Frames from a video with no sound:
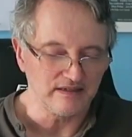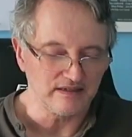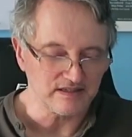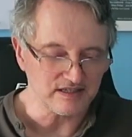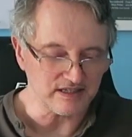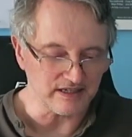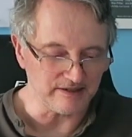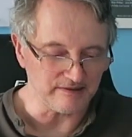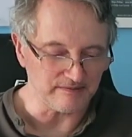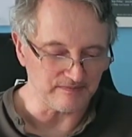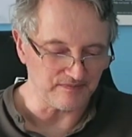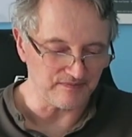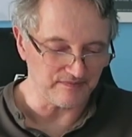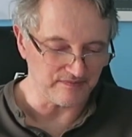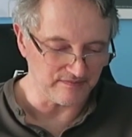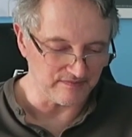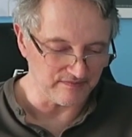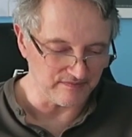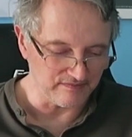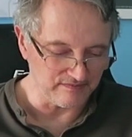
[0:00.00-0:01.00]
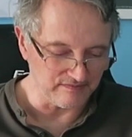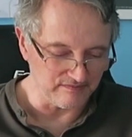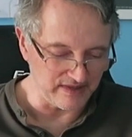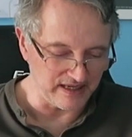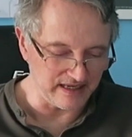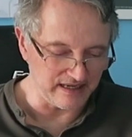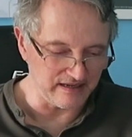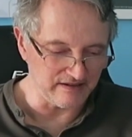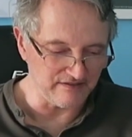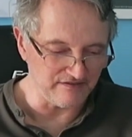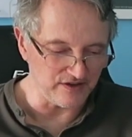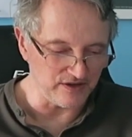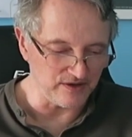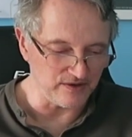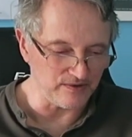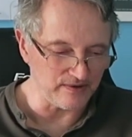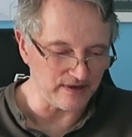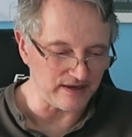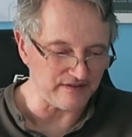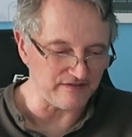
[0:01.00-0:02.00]
So many of
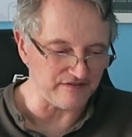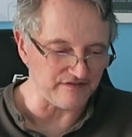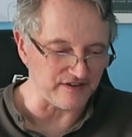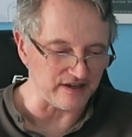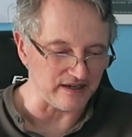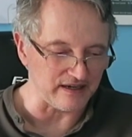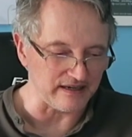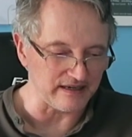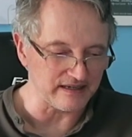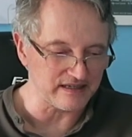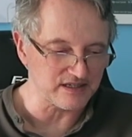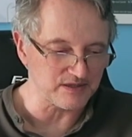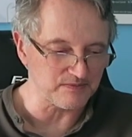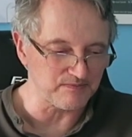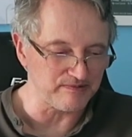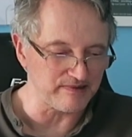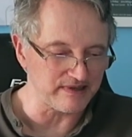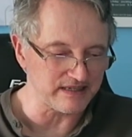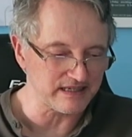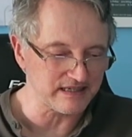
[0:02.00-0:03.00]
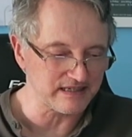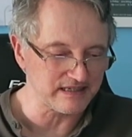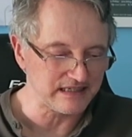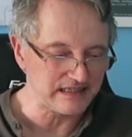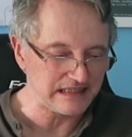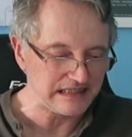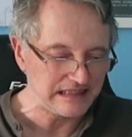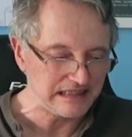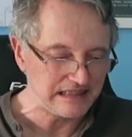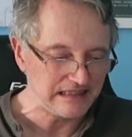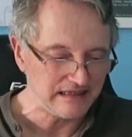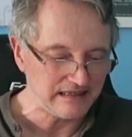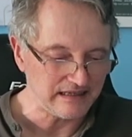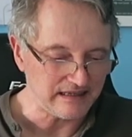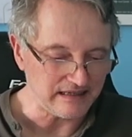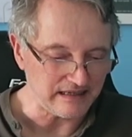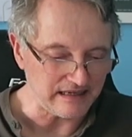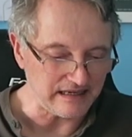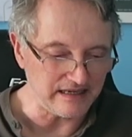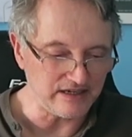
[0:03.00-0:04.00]
you have expressed
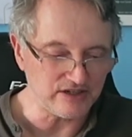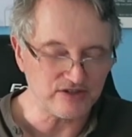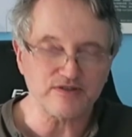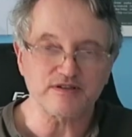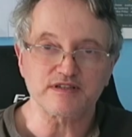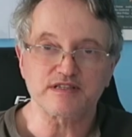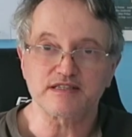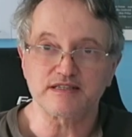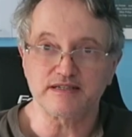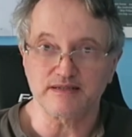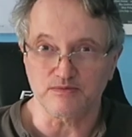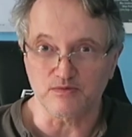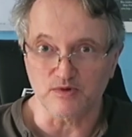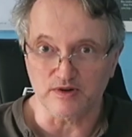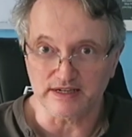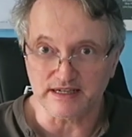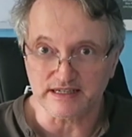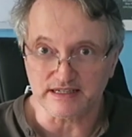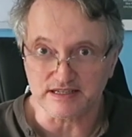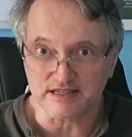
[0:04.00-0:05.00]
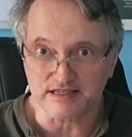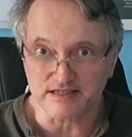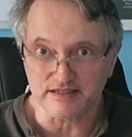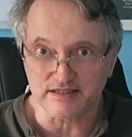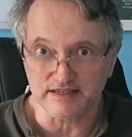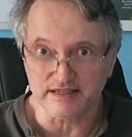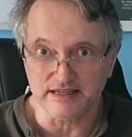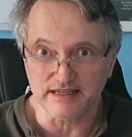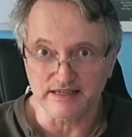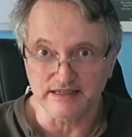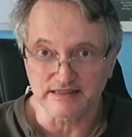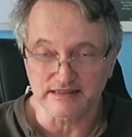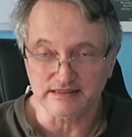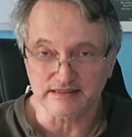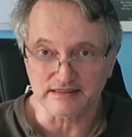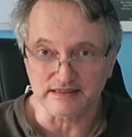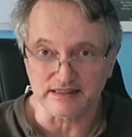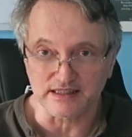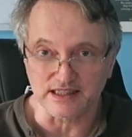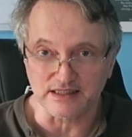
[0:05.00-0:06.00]
interest in wanting to see
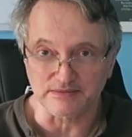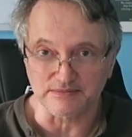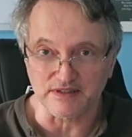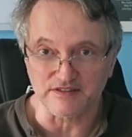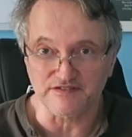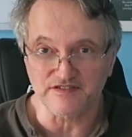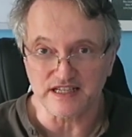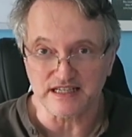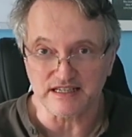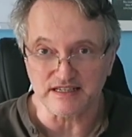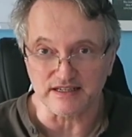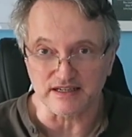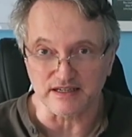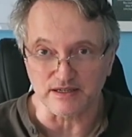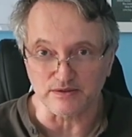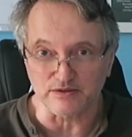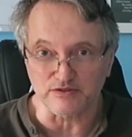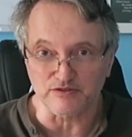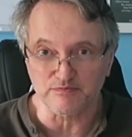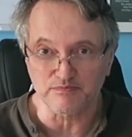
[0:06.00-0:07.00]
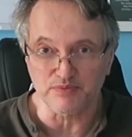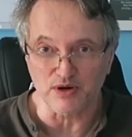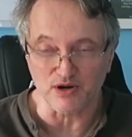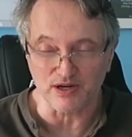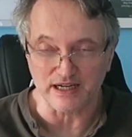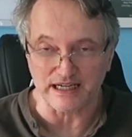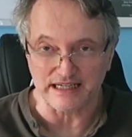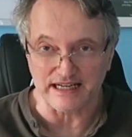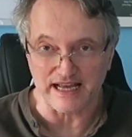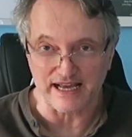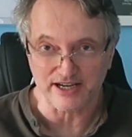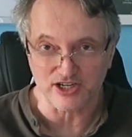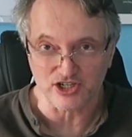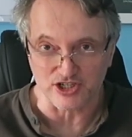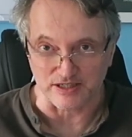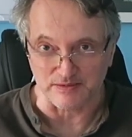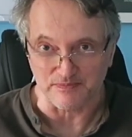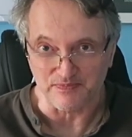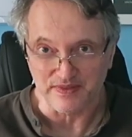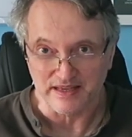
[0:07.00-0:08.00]
a video of Pock in
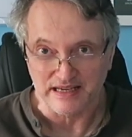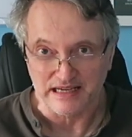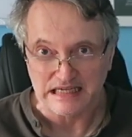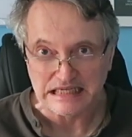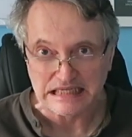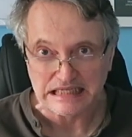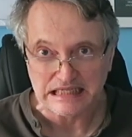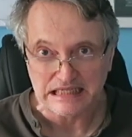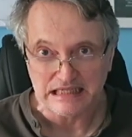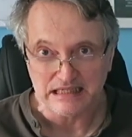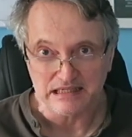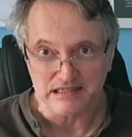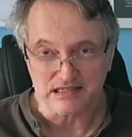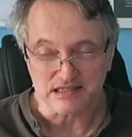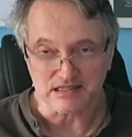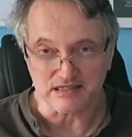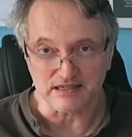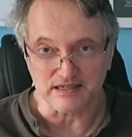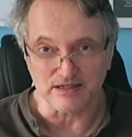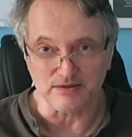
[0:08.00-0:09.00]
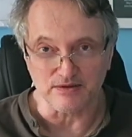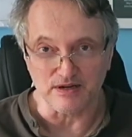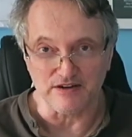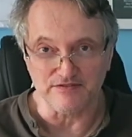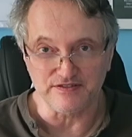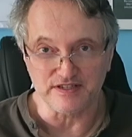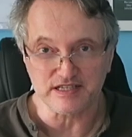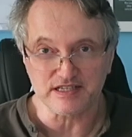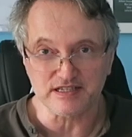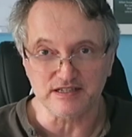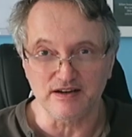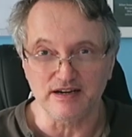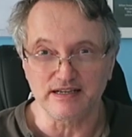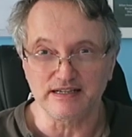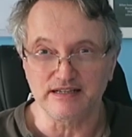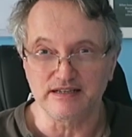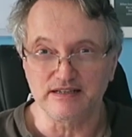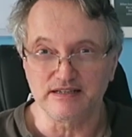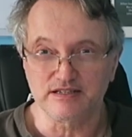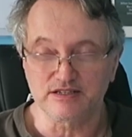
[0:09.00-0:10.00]
action. So I've
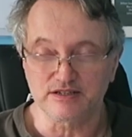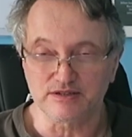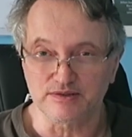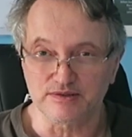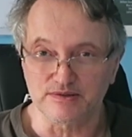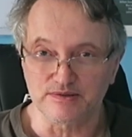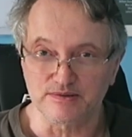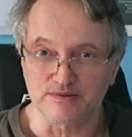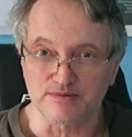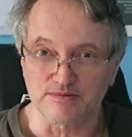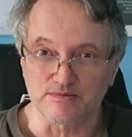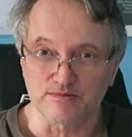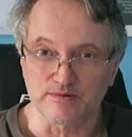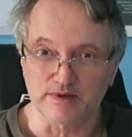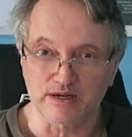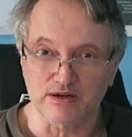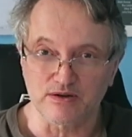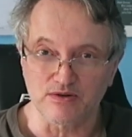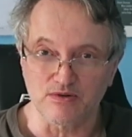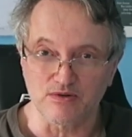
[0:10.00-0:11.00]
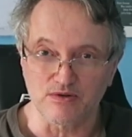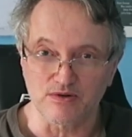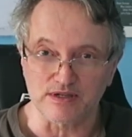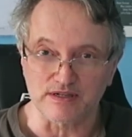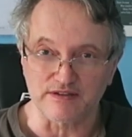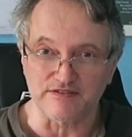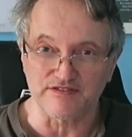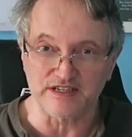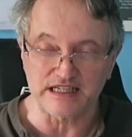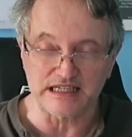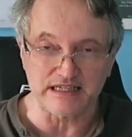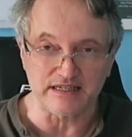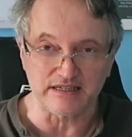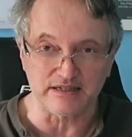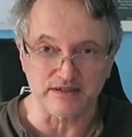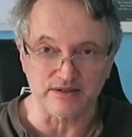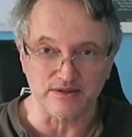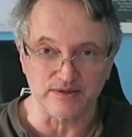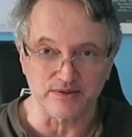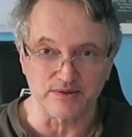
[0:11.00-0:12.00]
decided to record a
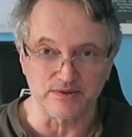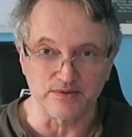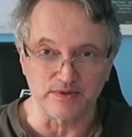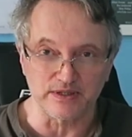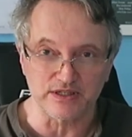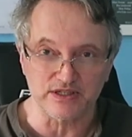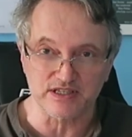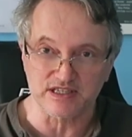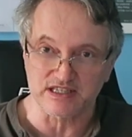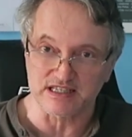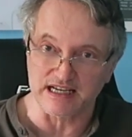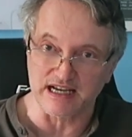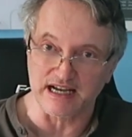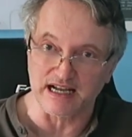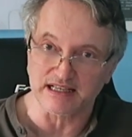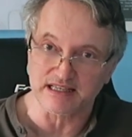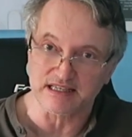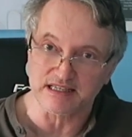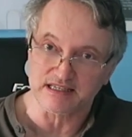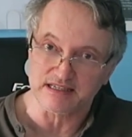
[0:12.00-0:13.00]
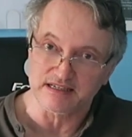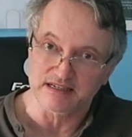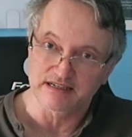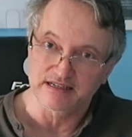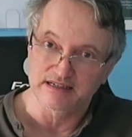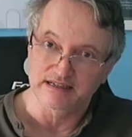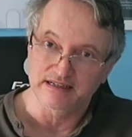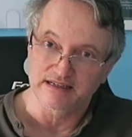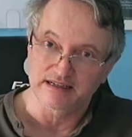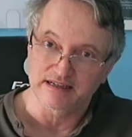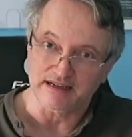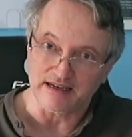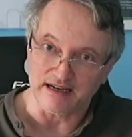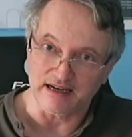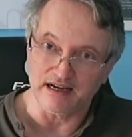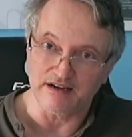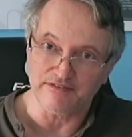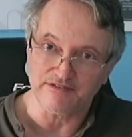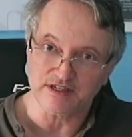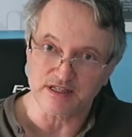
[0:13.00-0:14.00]
video which starts
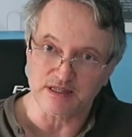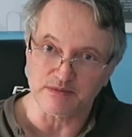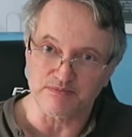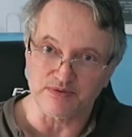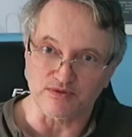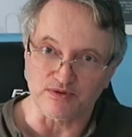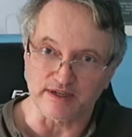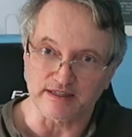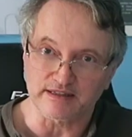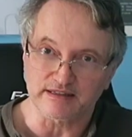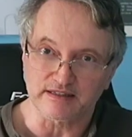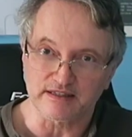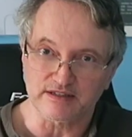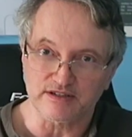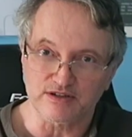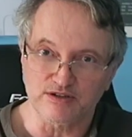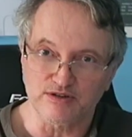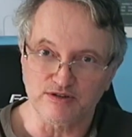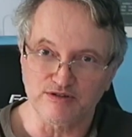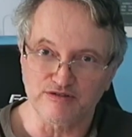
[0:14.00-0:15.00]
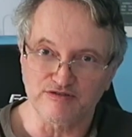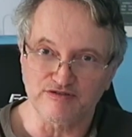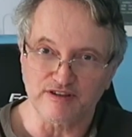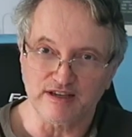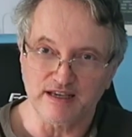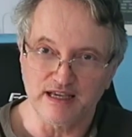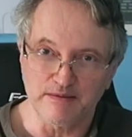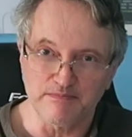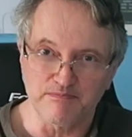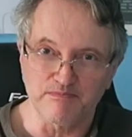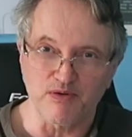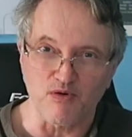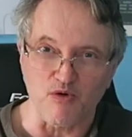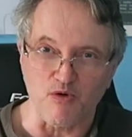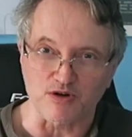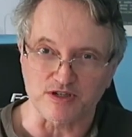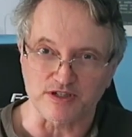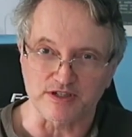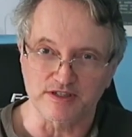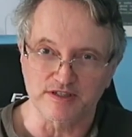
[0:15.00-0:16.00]
after the point that you've
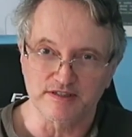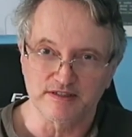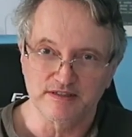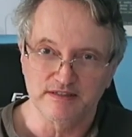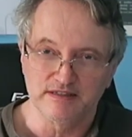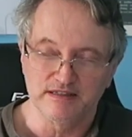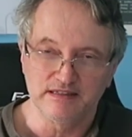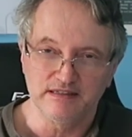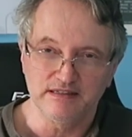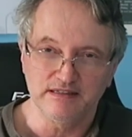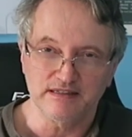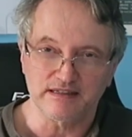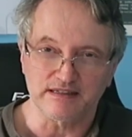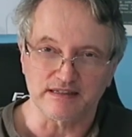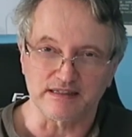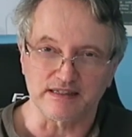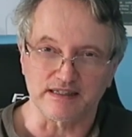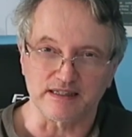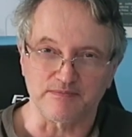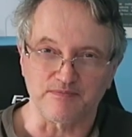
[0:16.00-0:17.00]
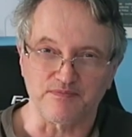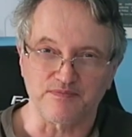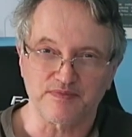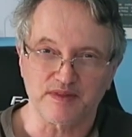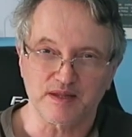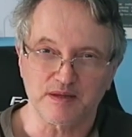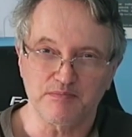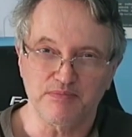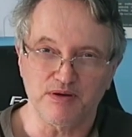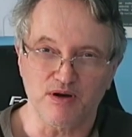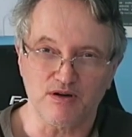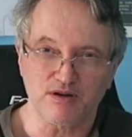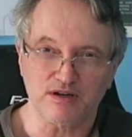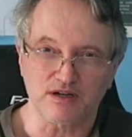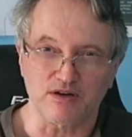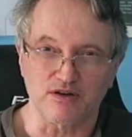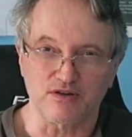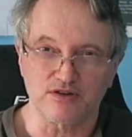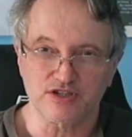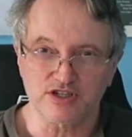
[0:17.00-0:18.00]
imported
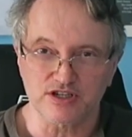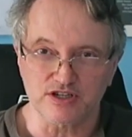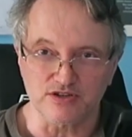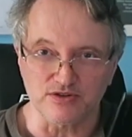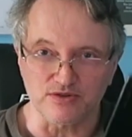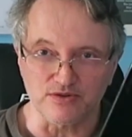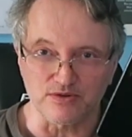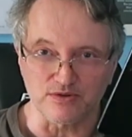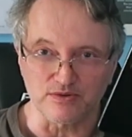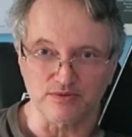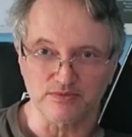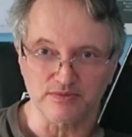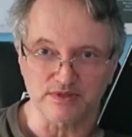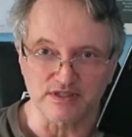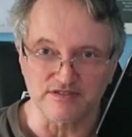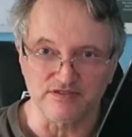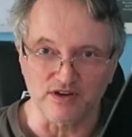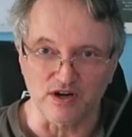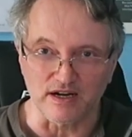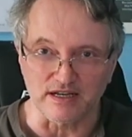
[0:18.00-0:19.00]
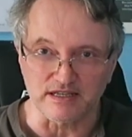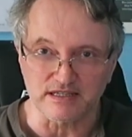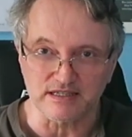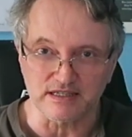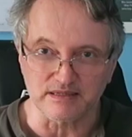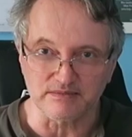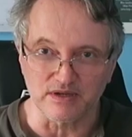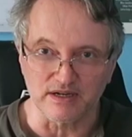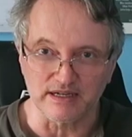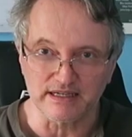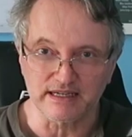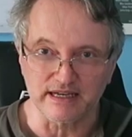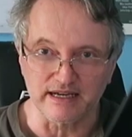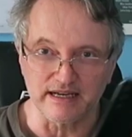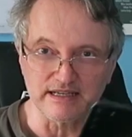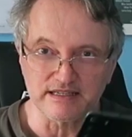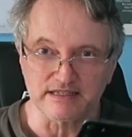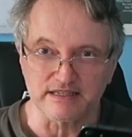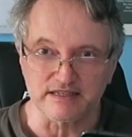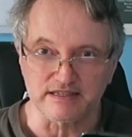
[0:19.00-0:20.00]
Pock onto your device. In my
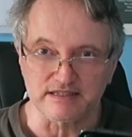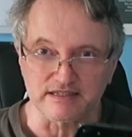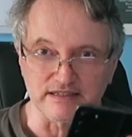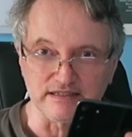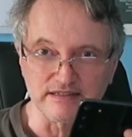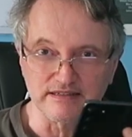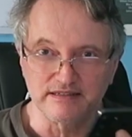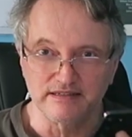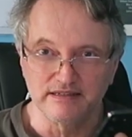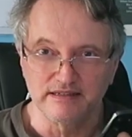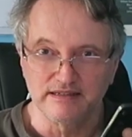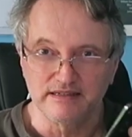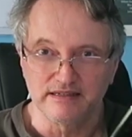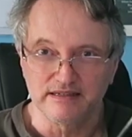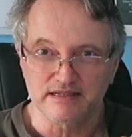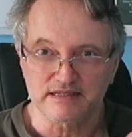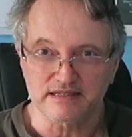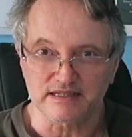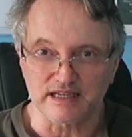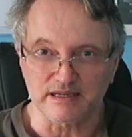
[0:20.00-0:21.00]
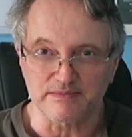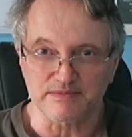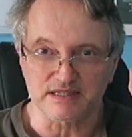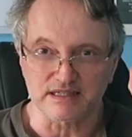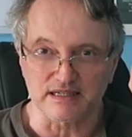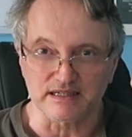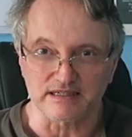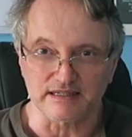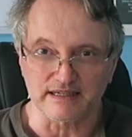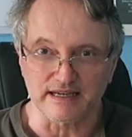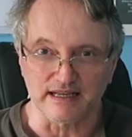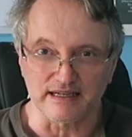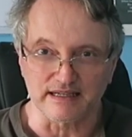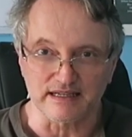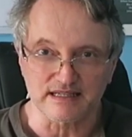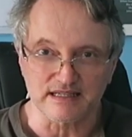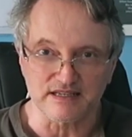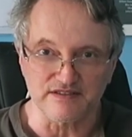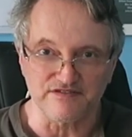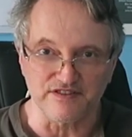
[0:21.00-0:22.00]
case, it's a Samsung
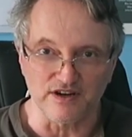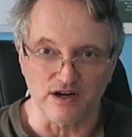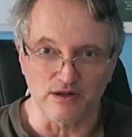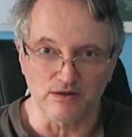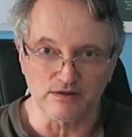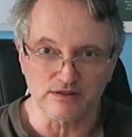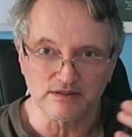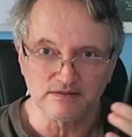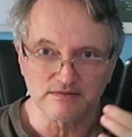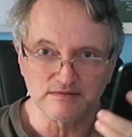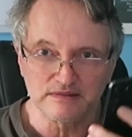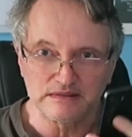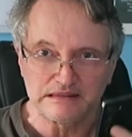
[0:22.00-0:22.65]
Galaxy Fold,